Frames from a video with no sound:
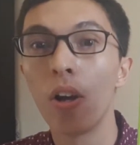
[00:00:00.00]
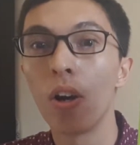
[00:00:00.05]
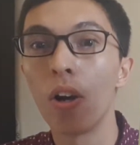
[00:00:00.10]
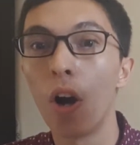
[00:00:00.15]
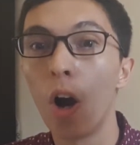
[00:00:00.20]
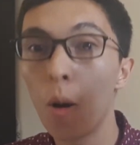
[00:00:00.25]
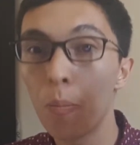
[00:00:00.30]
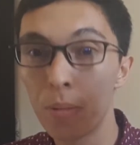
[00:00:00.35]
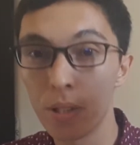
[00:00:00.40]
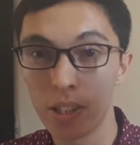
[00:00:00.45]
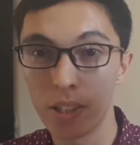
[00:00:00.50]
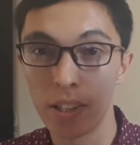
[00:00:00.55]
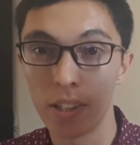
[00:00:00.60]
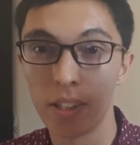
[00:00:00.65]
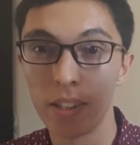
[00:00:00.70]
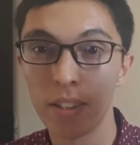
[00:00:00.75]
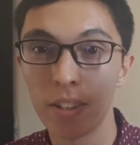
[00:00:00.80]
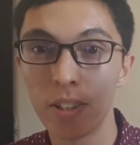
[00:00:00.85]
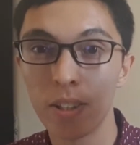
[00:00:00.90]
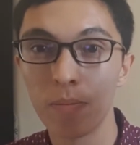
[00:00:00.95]

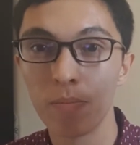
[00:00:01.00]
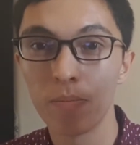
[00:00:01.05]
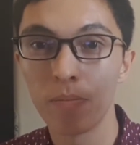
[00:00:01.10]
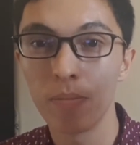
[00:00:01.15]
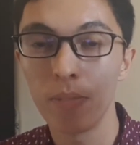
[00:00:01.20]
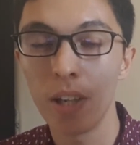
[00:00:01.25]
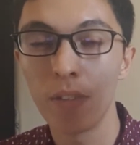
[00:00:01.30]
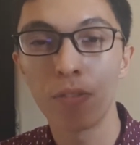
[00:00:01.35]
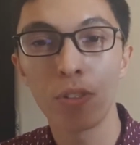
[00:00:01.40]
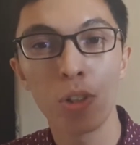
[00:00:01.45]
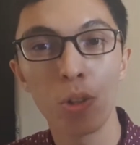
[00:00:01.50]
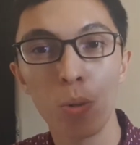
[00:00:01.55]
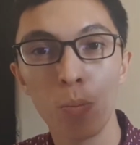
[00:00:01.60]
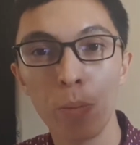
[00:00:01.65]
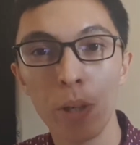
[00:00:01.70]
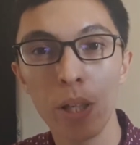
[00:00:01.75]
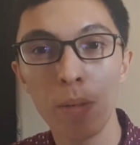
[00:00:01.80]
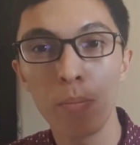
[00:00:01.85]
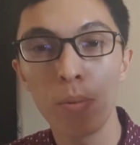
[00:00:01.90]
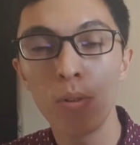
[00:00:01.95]
Opposite. If two
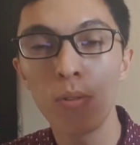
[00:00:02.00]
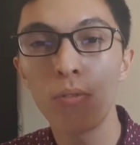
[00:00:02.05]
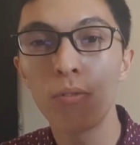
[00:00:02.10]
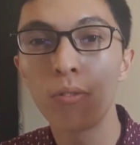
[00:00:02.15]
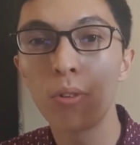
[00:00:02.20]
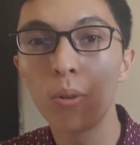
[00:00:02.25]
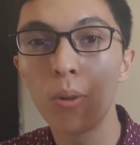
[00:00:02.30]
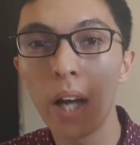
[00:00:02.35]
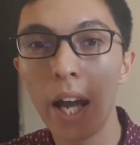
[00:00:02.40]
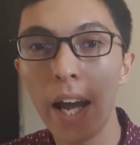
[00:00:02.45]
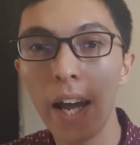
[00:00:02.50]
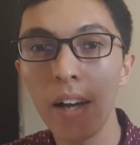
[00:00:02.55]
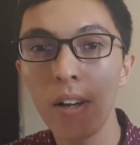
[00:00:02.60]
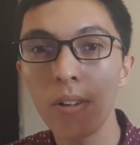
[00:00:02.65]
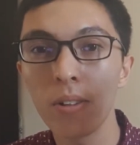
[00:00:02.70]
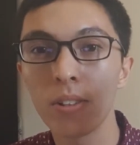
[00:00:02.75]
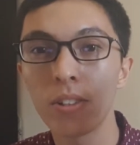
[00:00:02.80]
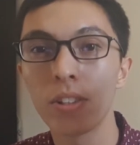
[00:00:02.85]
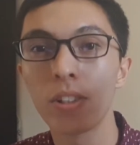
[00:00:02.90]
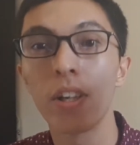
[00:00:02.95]
people fall
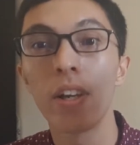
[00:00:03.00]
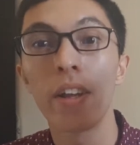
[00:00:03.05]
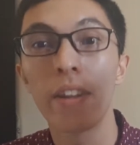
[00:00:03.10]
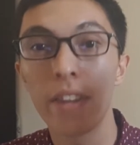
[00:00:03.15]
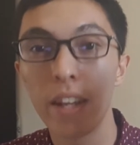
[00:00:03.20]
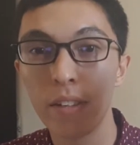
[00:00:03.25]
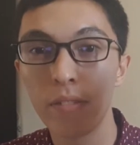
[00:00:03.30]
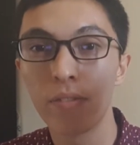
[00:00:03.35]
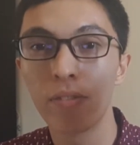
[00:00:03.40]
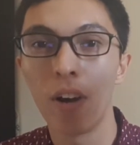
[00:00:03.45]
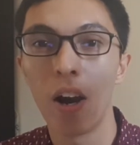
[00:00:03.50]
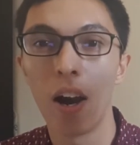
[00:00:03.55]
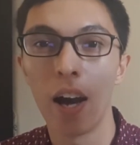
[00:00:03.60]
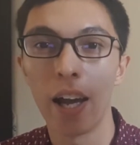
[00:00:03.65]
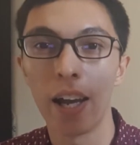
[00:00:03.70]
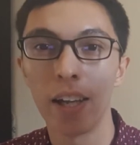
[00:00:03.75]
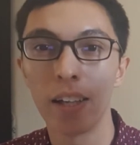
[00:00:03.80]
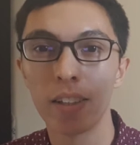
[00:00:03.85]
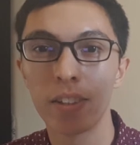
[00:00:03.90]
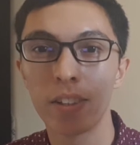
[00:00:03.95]
out, they
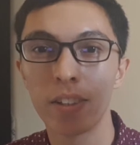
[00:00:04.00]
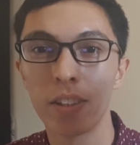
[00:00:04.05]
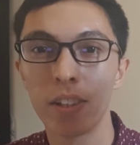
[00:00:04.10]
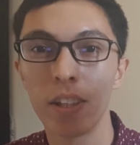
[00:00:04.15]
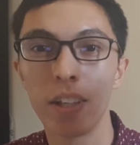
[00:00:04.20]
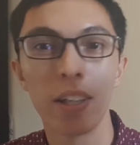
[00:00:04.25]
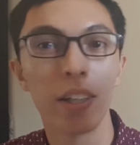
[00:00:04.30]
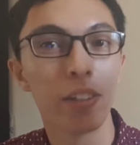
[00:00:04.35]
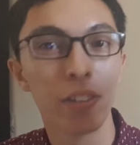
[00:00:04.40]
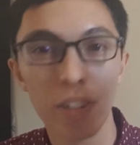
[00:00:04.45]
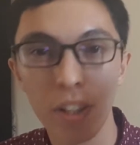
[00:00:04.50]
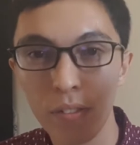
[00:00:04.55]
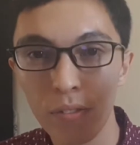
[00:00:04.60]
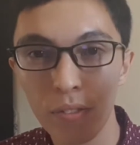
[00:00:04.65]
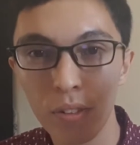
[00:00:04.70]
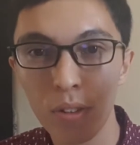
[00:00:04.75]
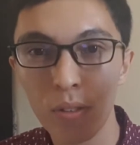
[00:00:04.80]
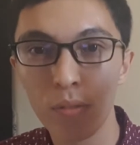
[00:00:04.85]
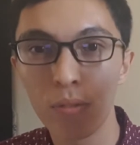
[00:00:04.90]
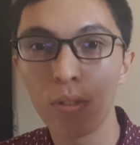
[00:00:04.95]
fight.
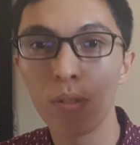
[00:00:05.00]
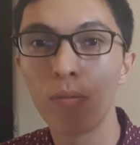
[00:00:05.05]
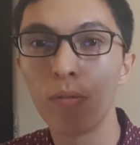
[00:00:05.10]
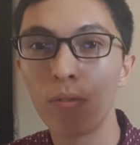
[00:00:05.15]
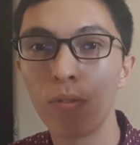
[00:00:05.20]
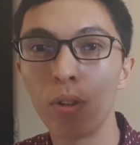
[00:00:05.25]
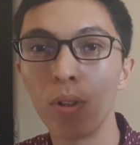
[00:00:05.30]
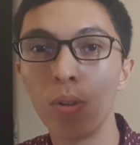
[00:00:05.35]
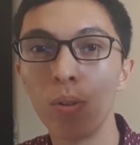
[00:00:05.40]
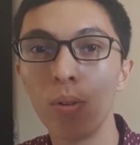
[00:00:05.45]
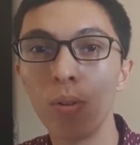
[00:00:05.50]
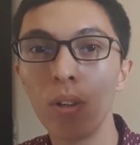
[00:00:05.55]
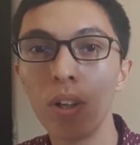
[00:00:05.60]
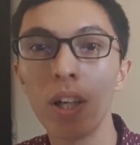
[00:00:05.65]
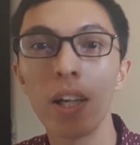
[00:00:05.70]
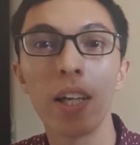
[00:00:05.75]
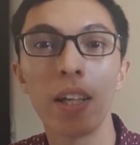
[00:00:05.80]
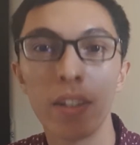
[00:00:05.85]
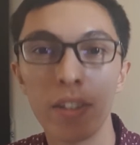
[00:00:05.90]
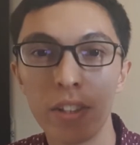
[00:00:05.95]
Different from fall,
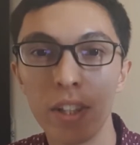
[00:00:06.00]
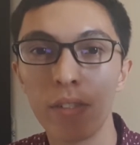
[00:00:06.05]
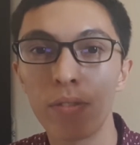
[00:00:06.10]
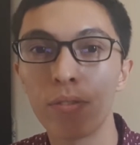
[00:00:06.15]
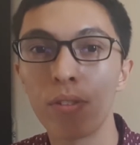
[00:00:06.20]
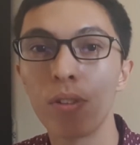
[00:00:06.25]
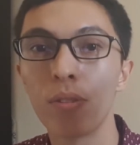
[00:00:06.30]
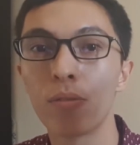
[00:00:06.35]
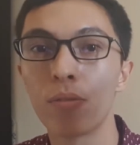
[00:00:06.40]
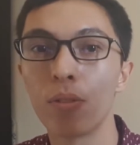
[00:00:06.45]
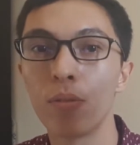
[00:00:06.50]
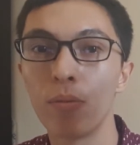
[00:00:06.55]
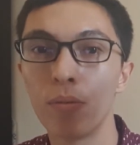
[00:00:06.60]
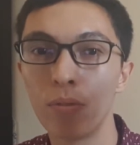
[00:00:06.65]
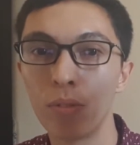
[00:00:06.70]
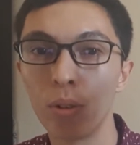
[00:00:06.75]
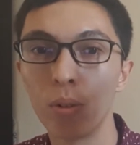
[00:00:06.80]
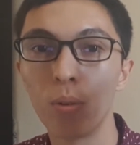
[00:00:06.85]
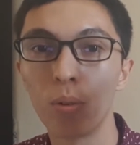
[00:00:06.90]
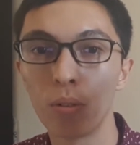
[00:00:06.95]
different from
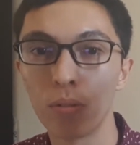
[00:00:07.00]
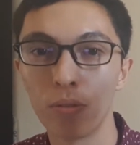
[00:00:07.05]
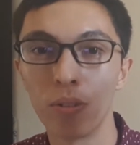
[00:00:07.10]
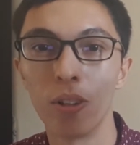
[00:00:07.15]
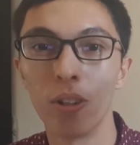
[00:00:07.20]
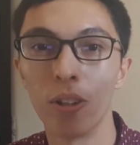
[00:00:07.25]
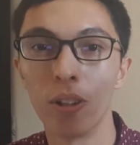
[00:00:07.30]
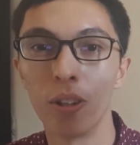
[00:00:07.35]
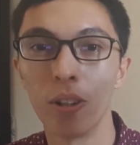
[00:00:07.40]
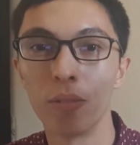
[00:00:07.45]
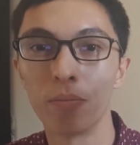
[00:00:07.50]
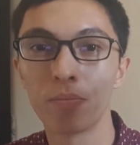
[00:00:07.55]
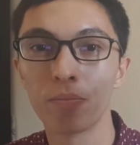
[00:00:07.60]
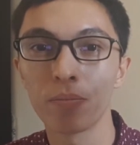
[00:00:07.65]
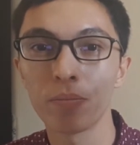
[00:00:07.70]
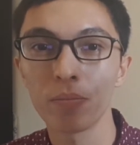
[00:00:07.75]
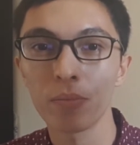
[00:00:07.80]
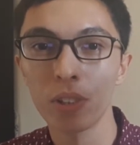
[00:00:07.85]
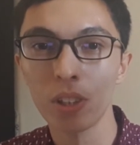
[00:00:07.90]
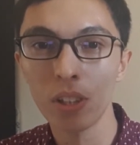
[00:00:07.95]
fall for.
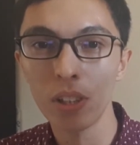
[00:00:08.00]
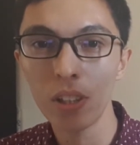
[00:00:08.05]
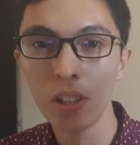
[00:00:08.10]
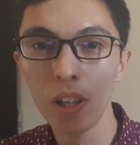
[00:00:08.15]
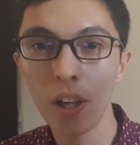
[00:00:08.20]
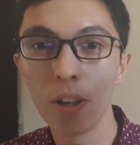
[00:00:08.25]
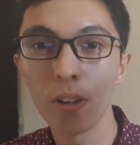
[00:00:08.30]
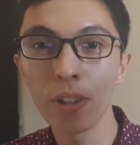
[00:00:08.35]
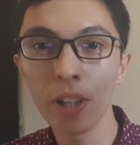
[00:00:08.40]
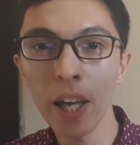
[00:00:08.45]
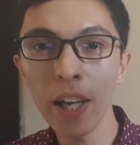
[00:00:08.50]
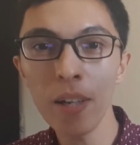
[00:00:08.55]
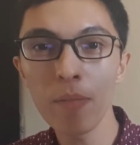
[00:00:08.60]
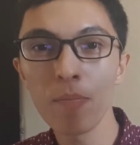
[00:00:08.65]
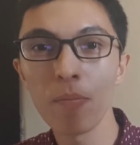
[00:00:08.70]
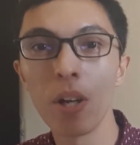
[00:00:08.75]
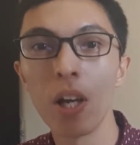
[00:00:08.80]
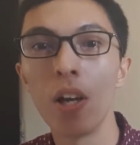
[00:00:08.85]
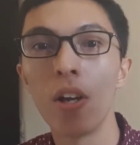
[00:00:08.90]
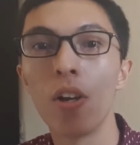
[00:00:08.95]
Okay?
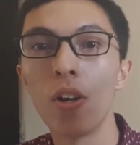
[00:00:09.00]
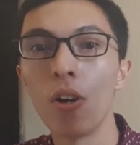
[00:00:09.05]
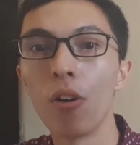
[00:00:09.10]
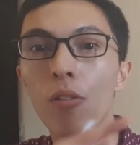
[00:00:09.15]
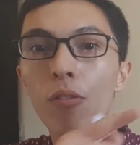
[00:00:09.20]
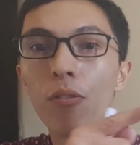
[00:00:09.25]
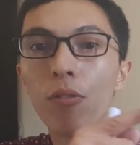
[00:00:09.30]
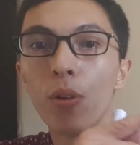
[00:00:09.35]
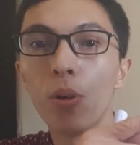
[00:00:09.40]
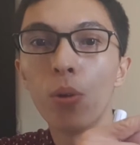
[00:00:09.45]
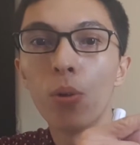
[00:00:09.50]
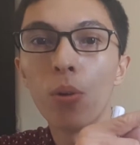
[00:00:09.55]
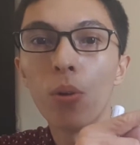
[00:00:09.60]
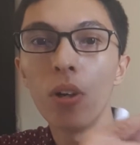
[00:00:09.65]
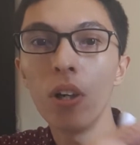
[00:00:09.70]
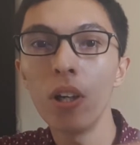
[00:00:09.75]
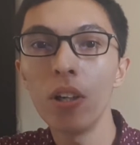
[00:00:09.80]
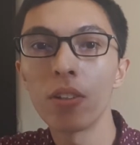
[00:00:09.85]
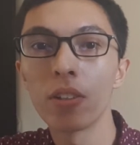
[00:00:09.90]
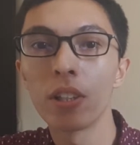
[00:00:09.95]

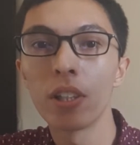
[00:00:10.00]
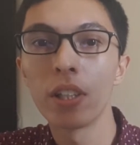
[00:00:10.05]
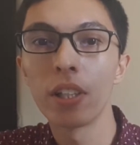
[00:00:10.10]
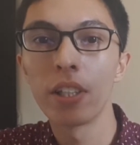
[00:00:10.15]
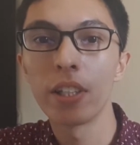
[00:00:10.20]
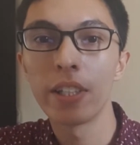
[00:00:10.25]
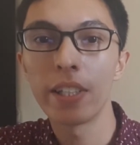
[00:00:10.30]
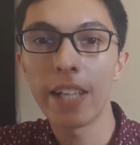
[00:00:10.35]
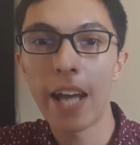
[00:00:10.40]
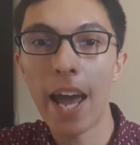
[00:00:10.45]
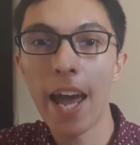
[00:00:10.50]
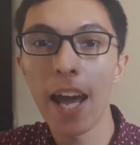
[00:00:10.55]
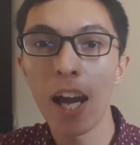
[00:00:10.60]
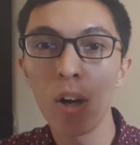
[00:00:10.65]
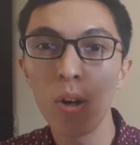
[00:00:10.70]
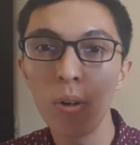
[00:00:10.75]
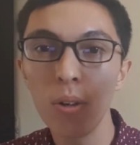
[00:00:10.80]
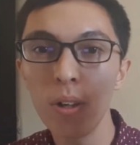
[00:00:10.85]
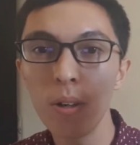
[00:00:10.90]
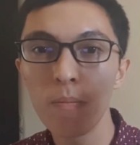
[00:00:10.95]
Fall,
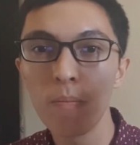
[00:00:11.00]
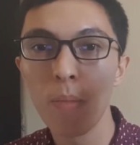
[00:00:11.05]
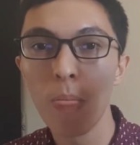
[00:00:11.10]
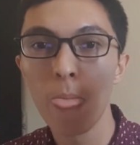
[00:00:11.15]
down.